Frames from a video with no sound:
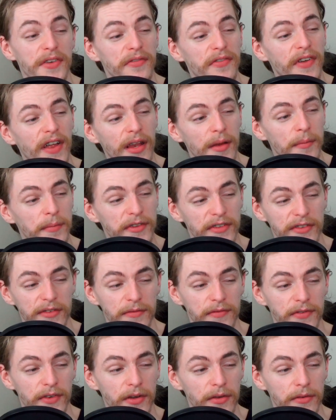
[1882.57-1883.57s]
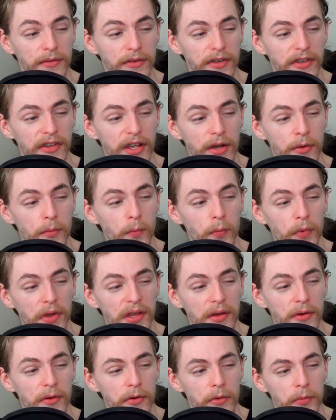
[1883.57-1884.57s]
developers have gotten that
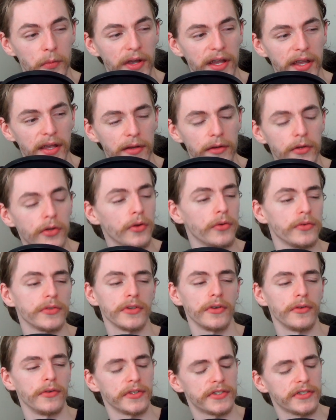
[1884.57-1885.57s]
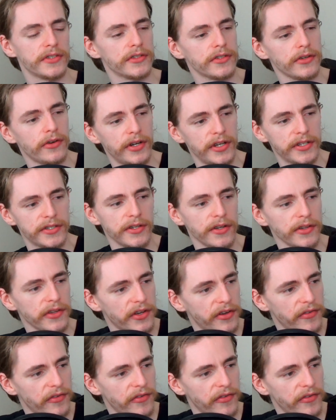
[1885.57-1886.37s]
weird way. No, it's not the